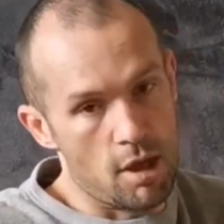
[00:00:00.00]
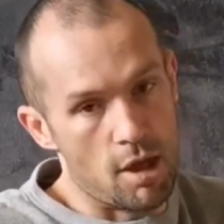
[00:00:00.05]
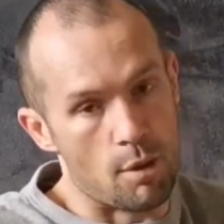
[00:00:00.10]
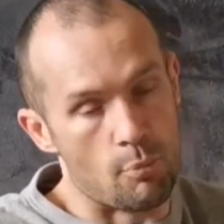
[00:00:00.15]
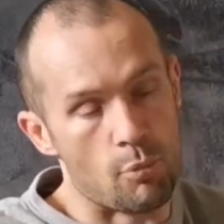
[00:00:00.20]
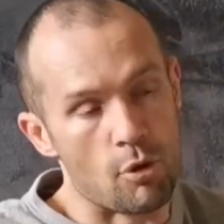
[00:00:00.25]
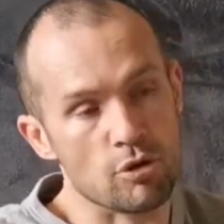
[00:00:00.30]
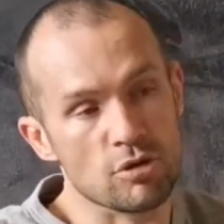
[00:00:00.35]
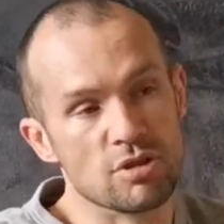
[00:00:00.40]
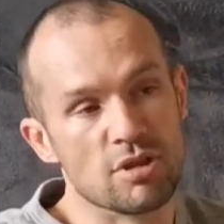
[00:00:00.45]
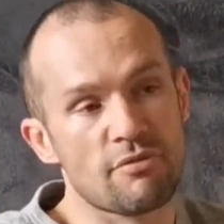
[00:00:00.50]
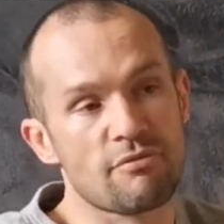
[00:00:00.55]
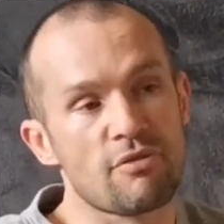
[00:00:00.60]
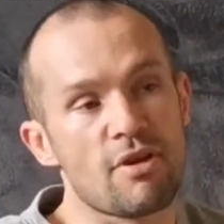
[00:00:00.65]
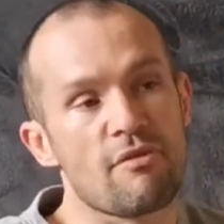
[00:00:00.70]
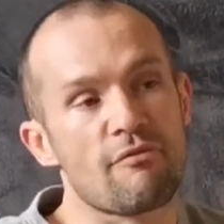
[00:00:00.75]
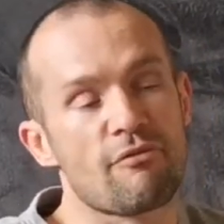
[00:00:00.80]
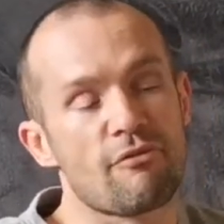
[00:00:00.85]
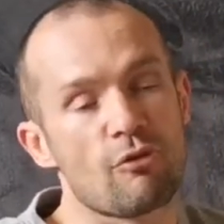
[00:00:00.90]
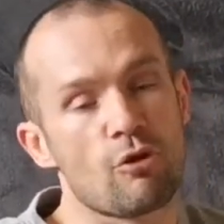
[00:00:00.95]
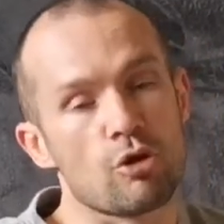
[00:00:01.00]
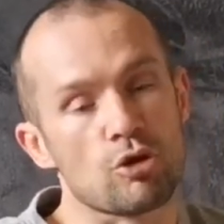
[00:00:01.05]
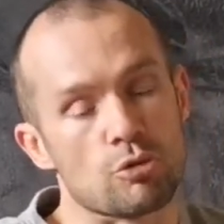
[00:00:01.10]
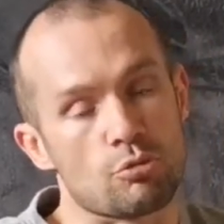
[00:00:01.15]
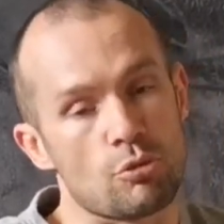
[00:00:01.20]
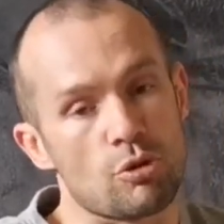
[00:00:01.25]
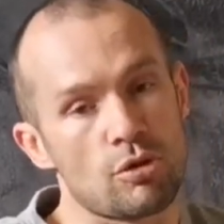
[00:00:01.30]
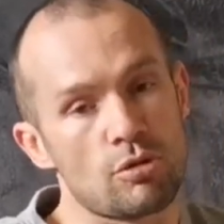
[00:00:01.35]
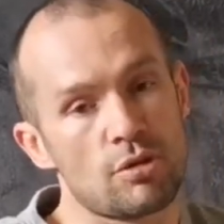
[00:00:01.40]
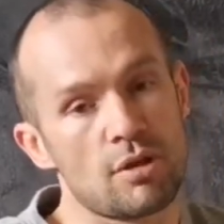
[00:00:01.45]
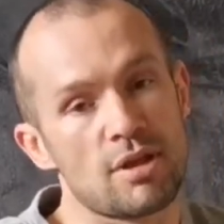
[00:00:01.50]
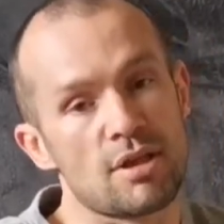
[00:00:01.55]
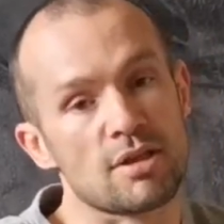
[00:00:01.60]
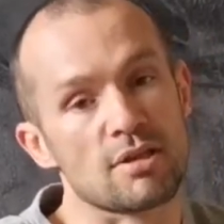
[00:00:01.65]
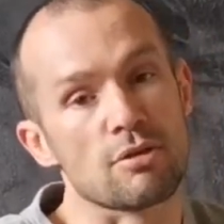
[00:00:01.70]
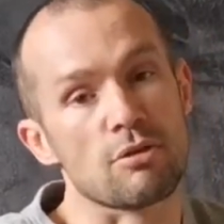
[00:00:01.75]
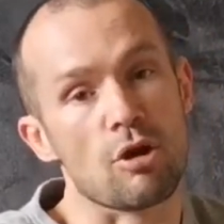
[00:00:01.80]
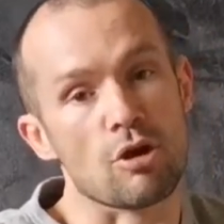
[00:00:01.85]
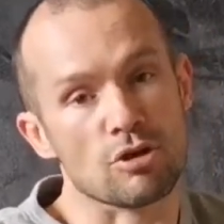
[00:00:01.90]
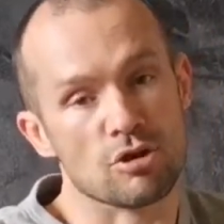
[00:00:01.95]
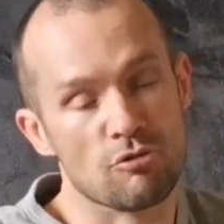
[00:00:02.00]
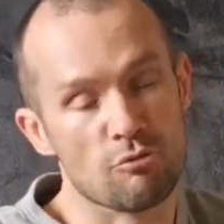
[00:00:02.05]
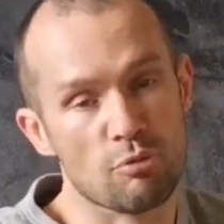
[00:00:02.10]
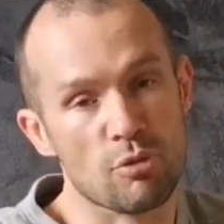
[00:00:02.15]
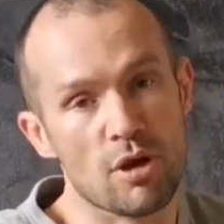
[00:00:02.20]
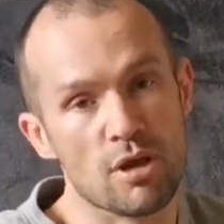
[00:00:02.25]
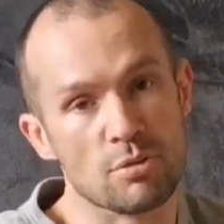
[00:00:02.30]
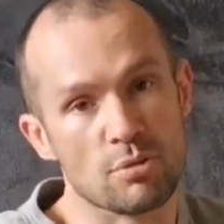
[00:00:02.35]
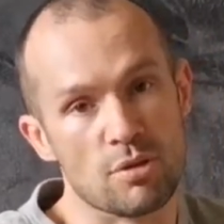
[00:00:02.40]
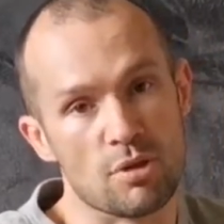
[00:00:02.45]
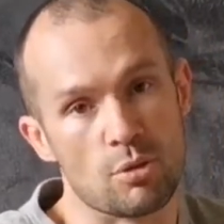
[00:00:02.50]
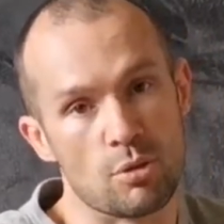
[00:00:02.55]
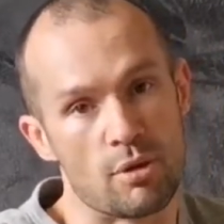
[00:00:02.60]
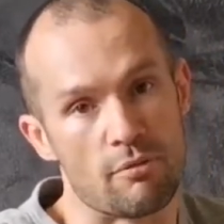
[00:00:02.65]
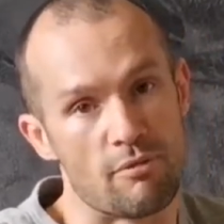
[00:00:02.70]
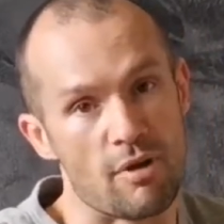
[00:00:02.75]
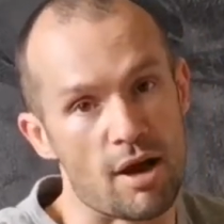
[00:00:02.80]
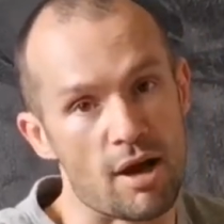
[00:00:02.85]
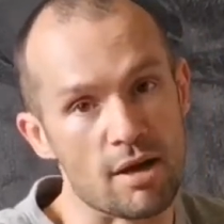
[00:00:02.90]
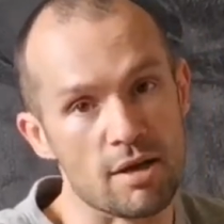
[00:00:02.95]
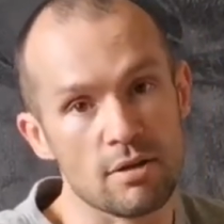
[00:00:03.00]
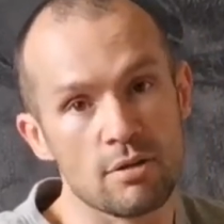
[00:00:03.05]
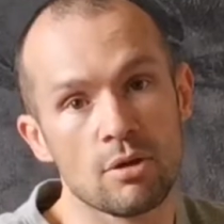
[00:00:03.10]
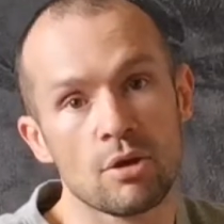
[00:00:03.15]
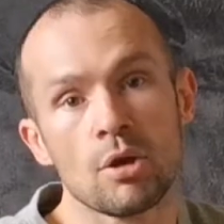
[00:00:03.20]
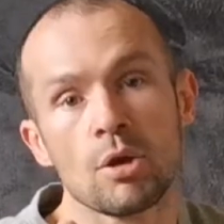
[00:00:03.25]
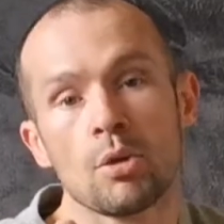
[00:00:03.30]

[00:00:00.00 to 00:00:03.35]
And positive reinforcement is lots of praise when they do it right,